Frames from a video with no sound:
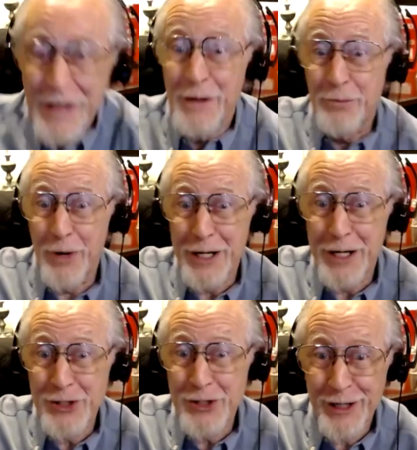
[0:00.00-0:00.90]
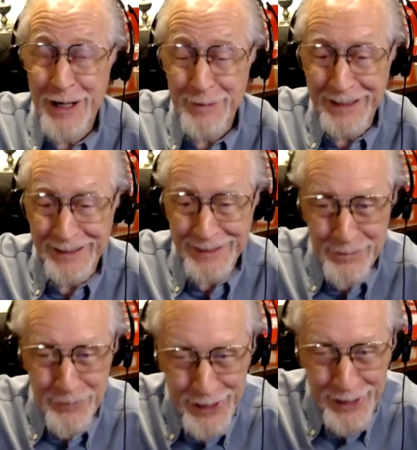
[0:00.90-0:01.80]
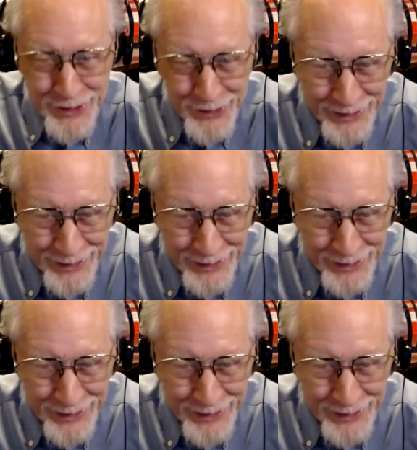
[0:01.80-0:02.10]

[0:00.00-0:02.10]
British are coming. The British are